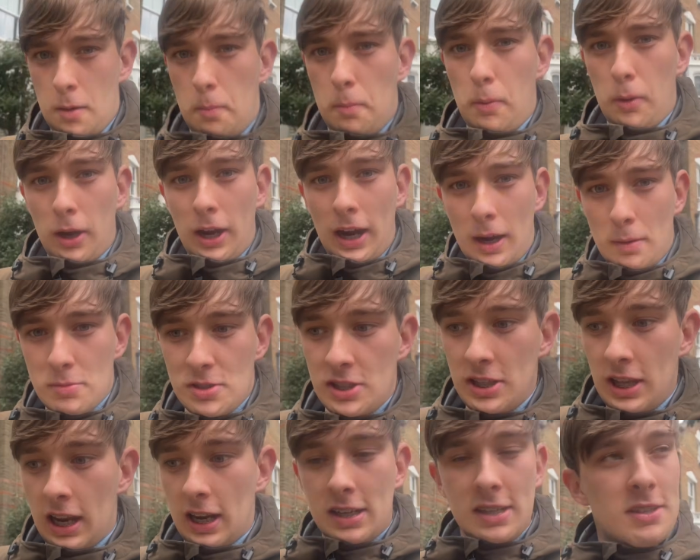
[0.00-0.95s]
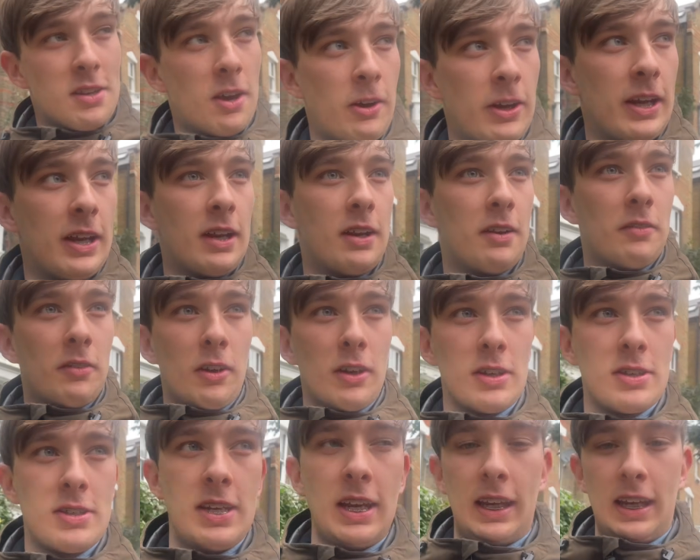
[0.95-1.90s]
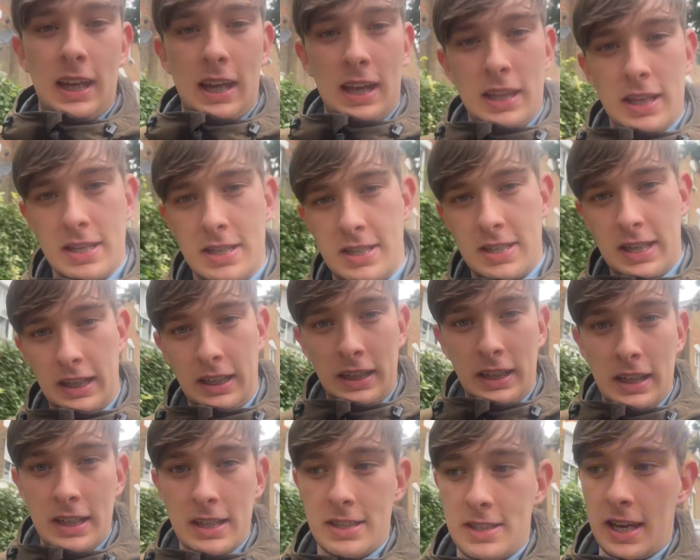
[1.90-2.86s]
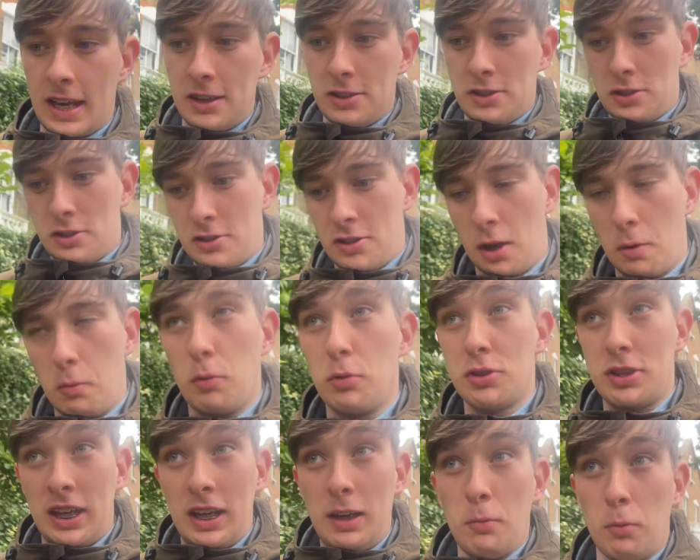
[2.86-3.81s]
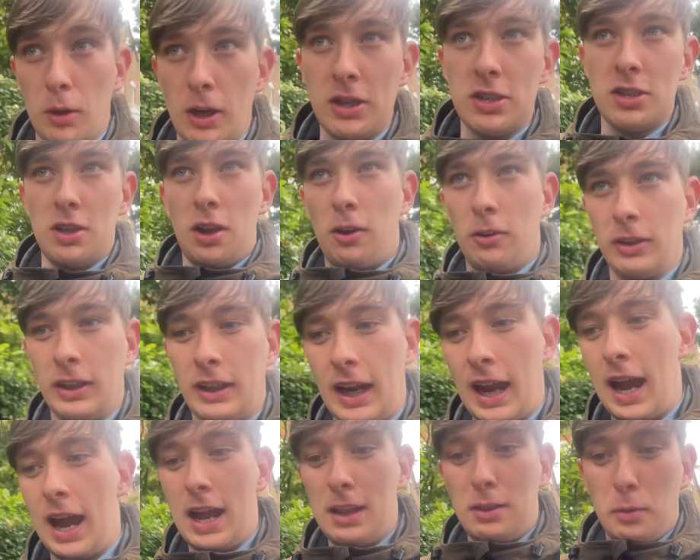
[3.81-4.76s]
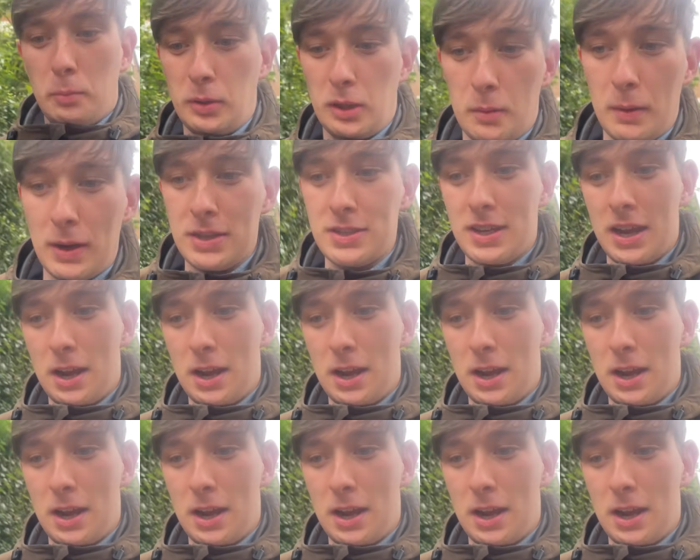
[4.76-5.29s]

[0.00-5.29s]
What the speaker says: But I am still excited. I've got a ticket in the singing section, so we'll see what it's like at a WSL